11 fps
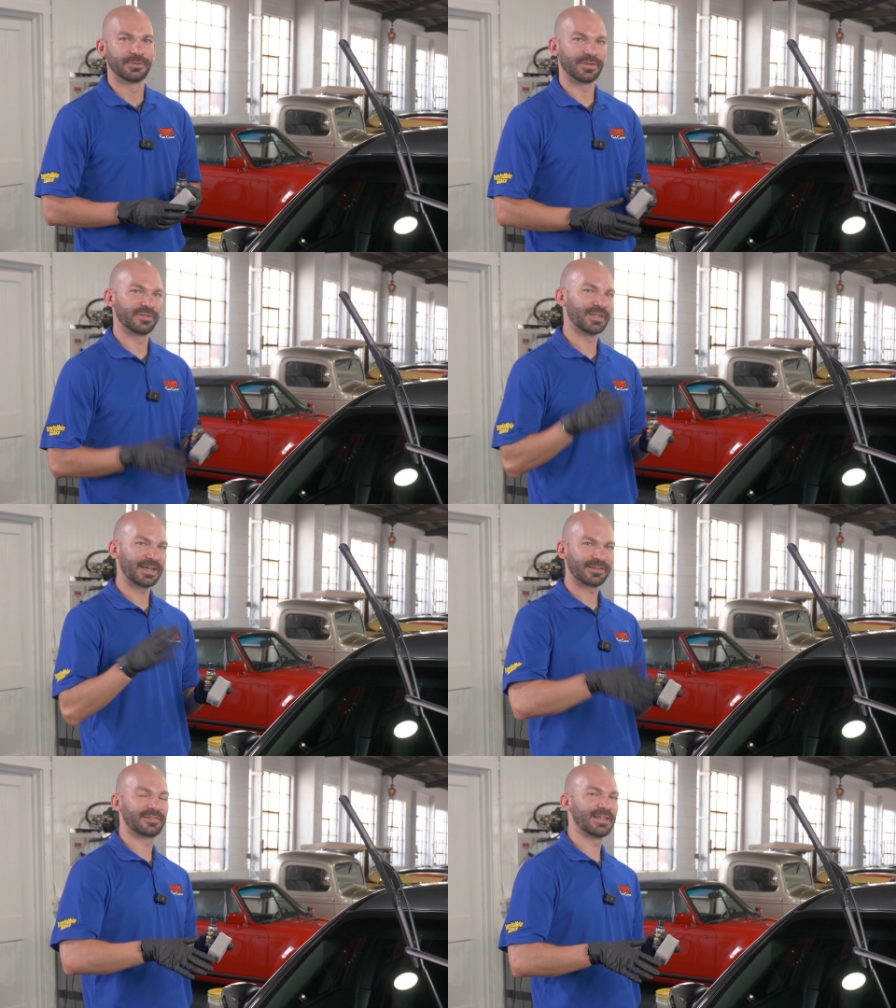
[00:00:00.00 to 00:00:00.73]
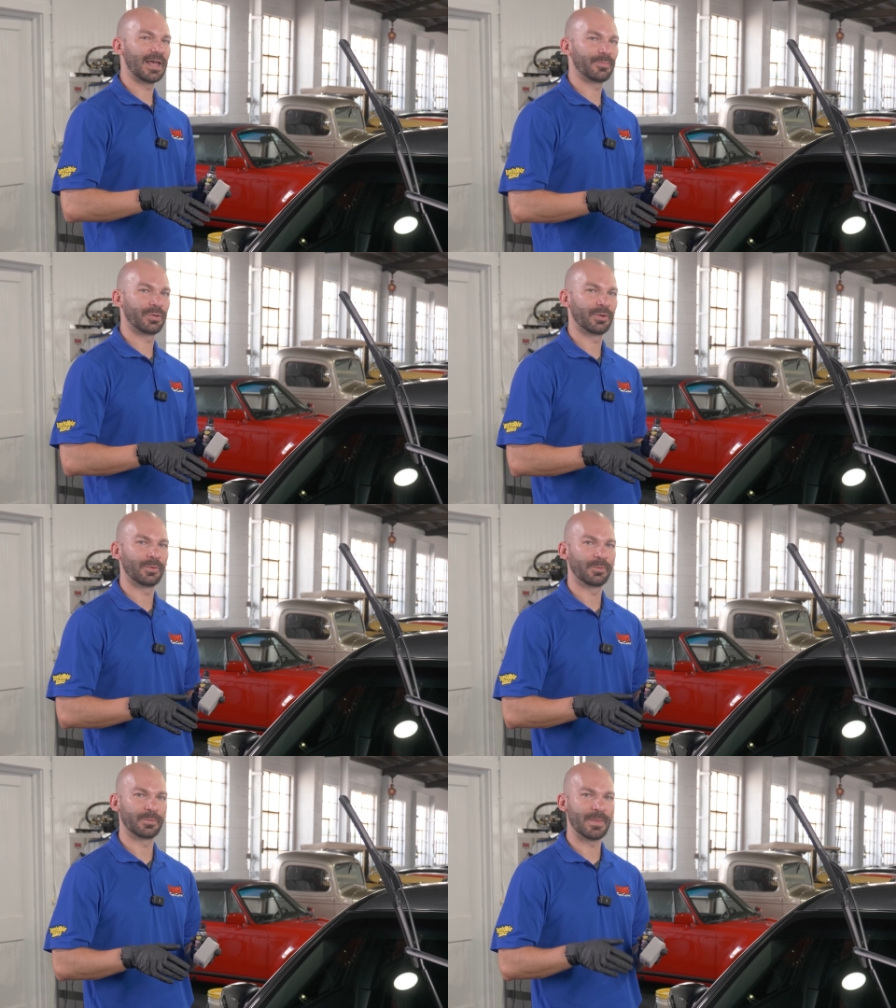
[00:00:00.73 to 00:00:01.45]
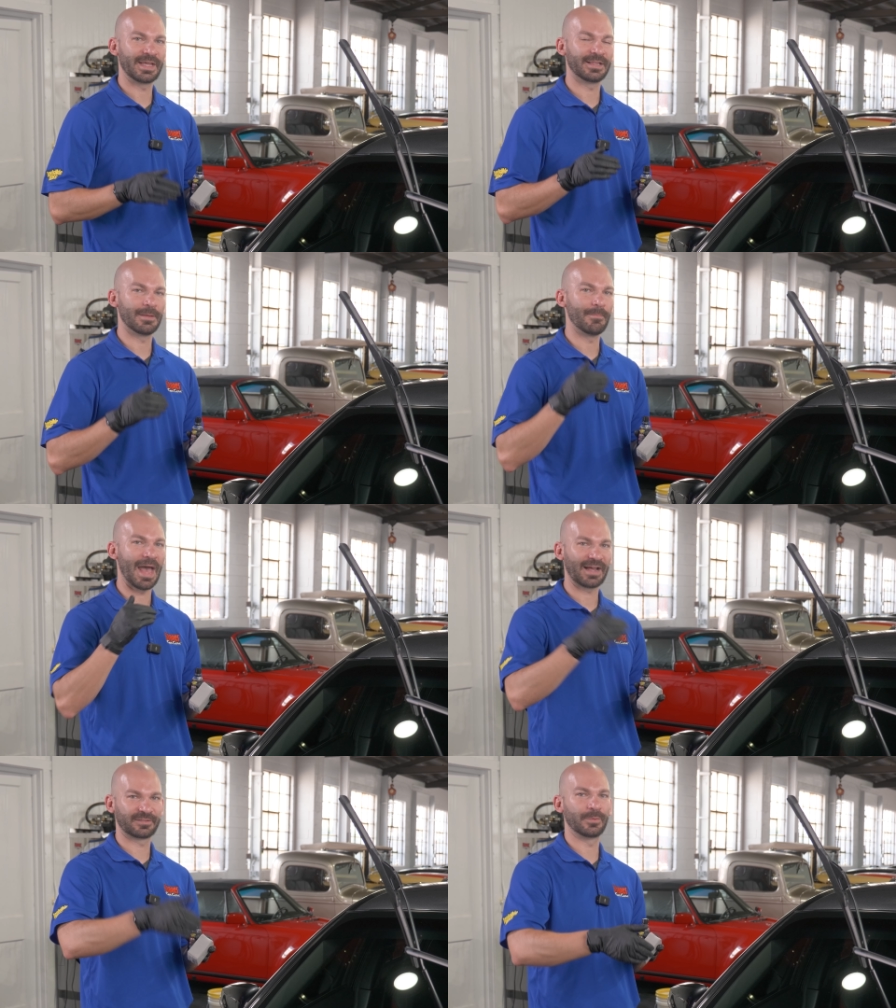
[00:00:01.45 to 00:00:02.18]
So the second step with making the
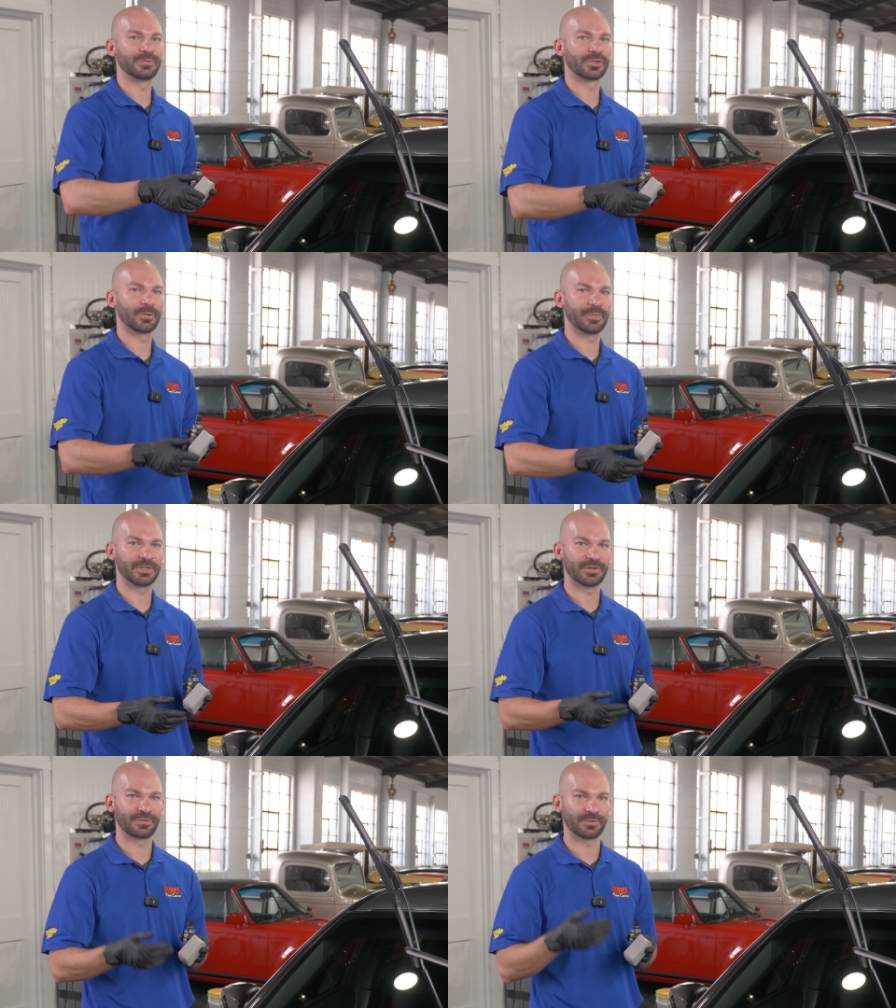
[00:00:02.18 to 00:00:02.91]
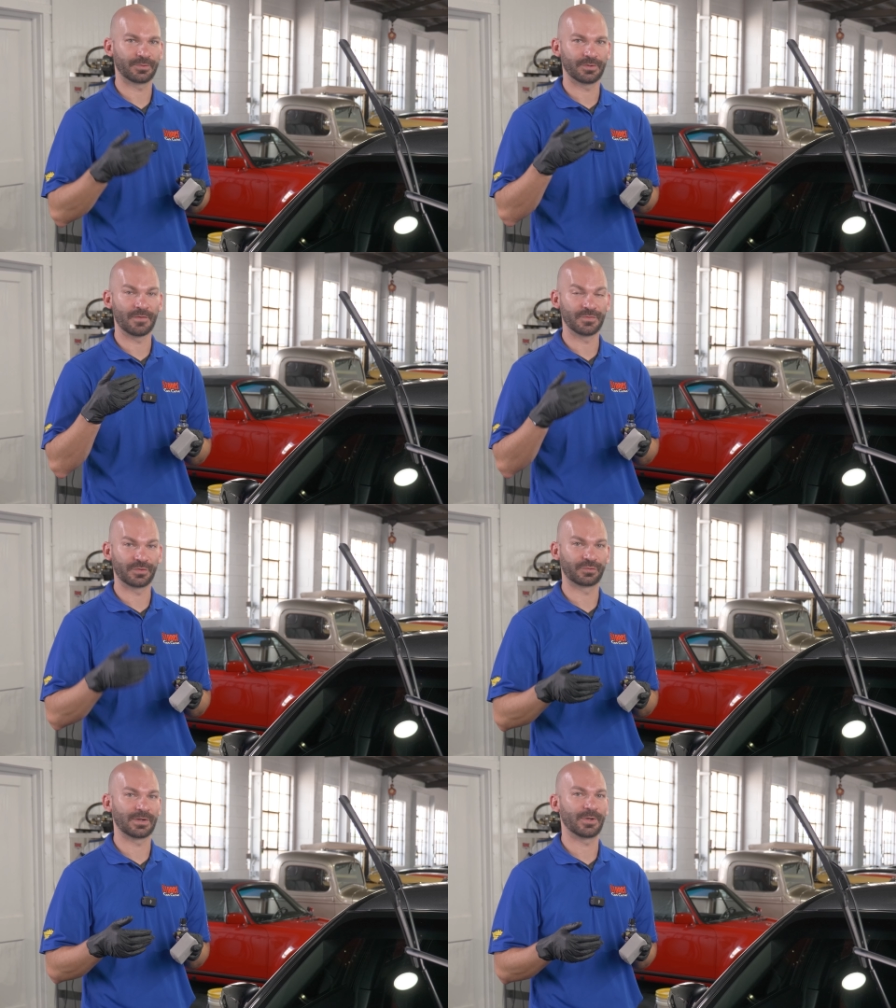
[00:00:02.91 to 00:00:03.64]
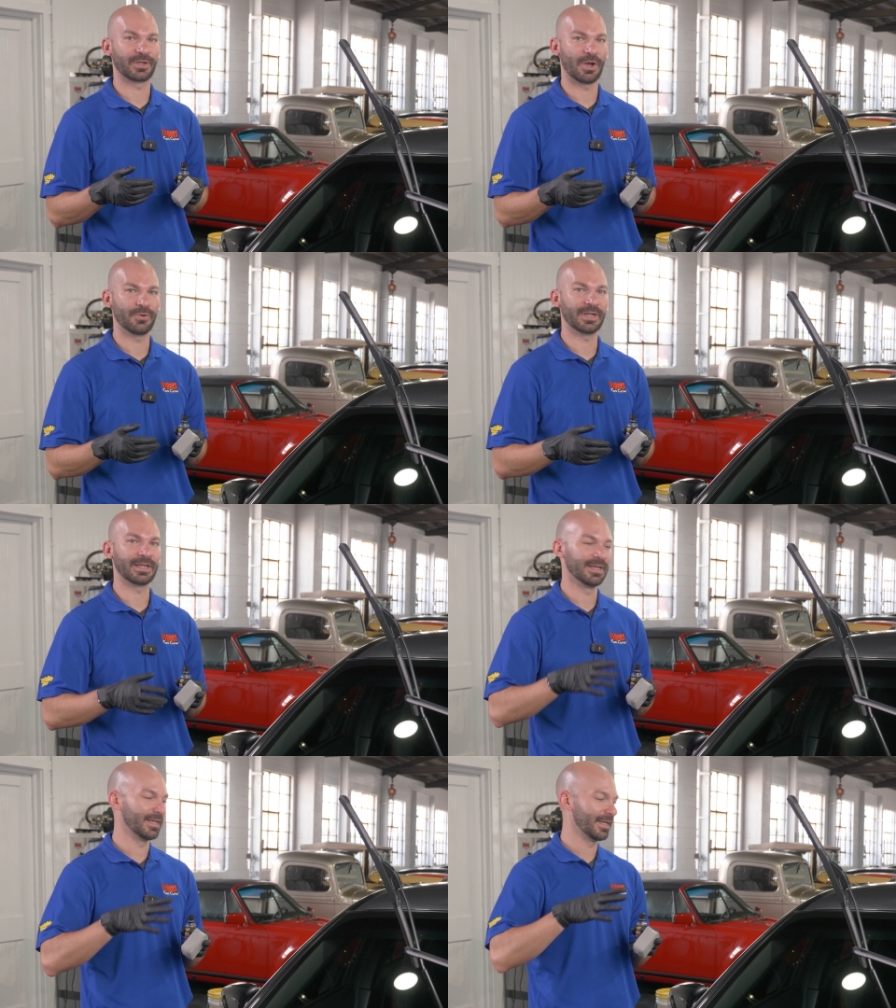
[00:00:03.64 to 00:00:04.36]
maximum durability of your ceramic
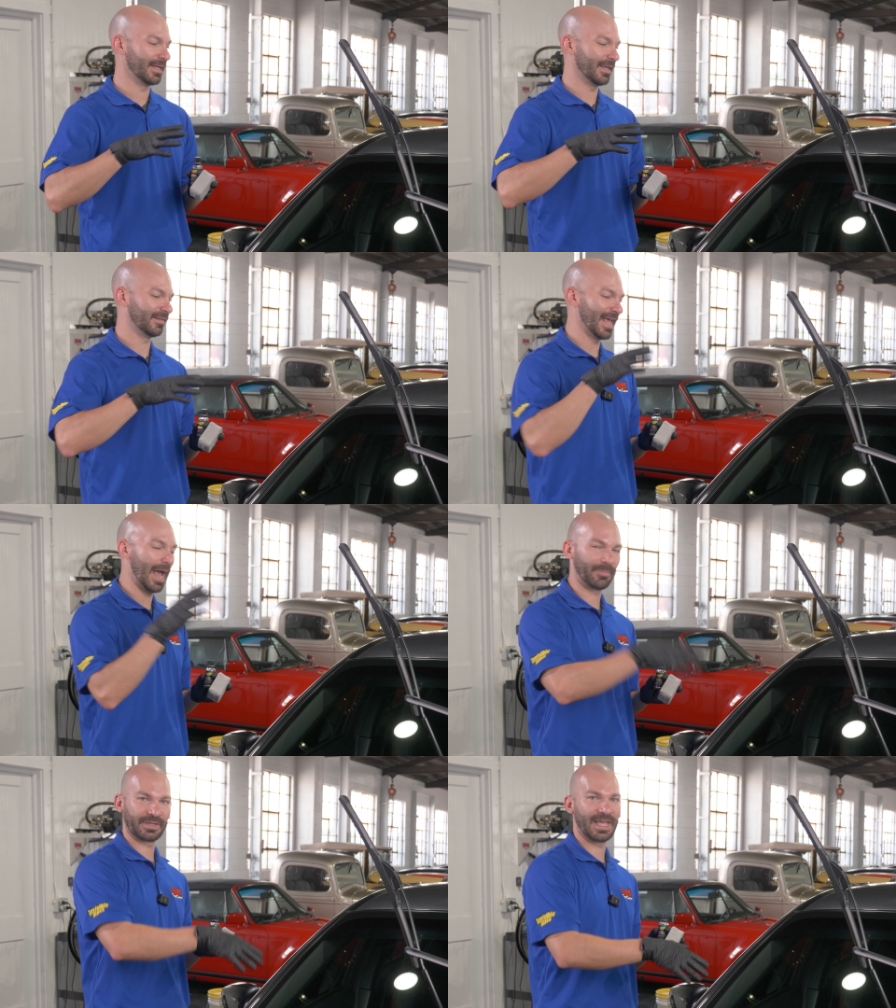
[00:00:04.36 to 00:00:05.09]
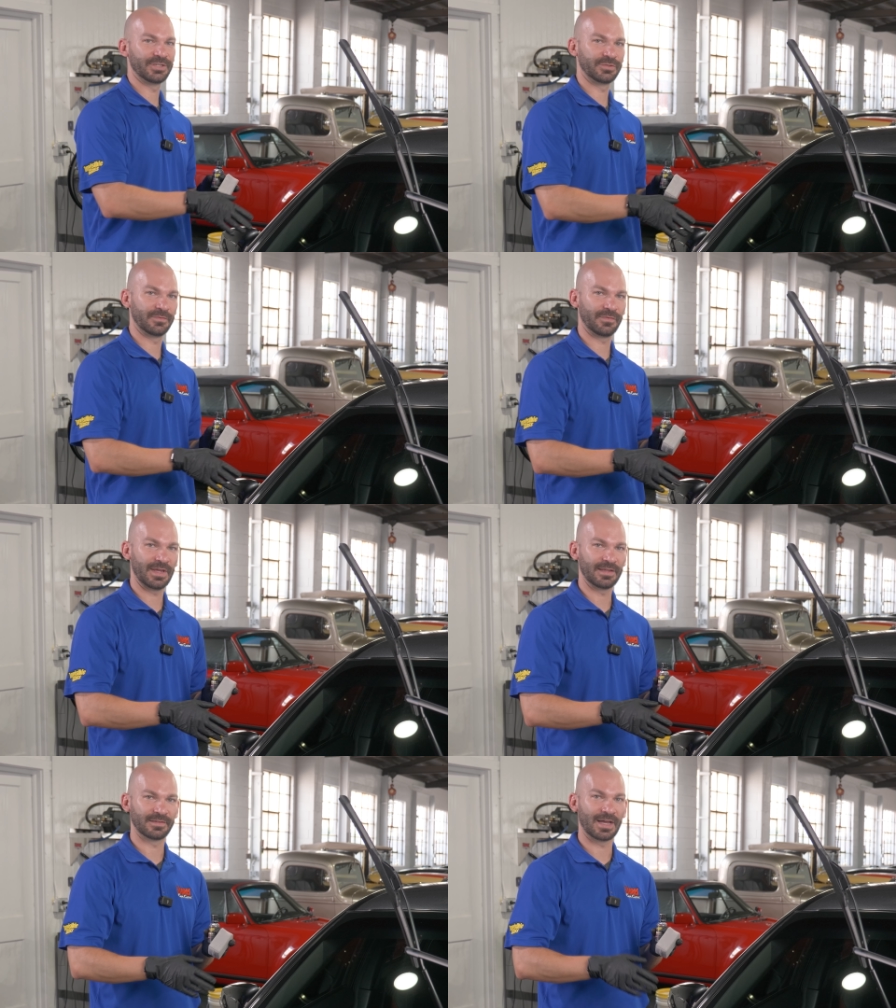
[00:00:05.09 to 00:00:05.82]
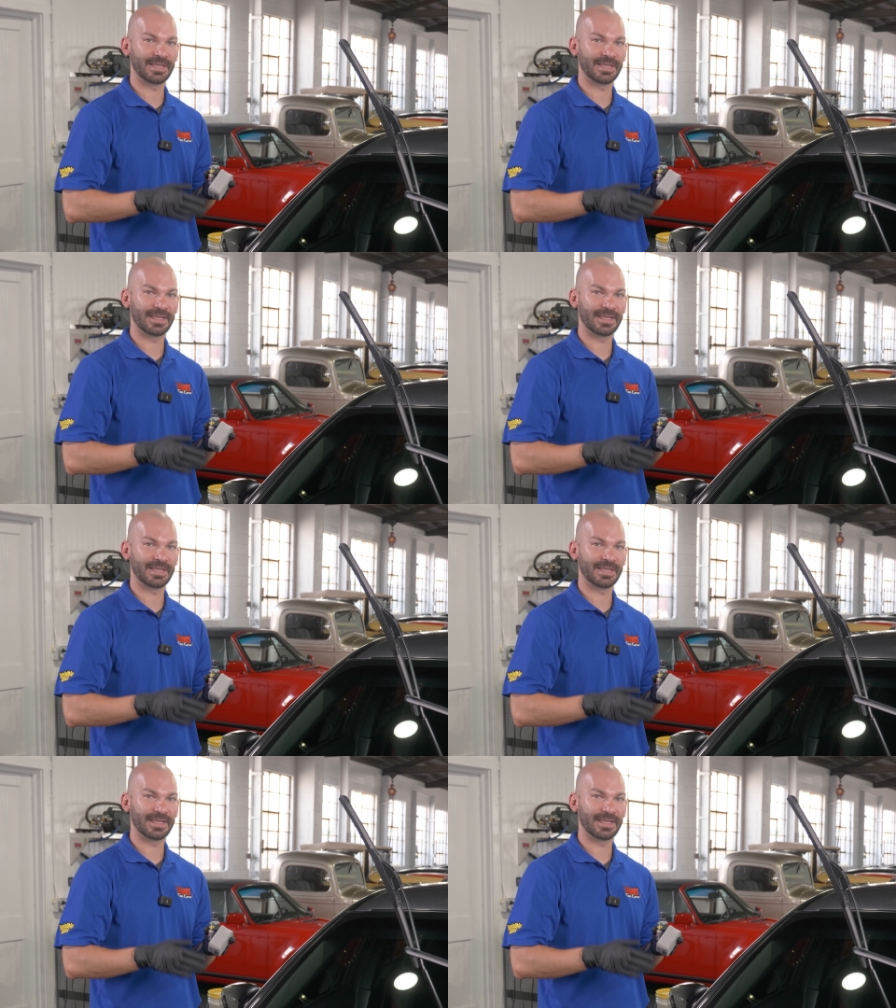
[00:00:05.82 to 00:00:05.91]
coating is the application phase.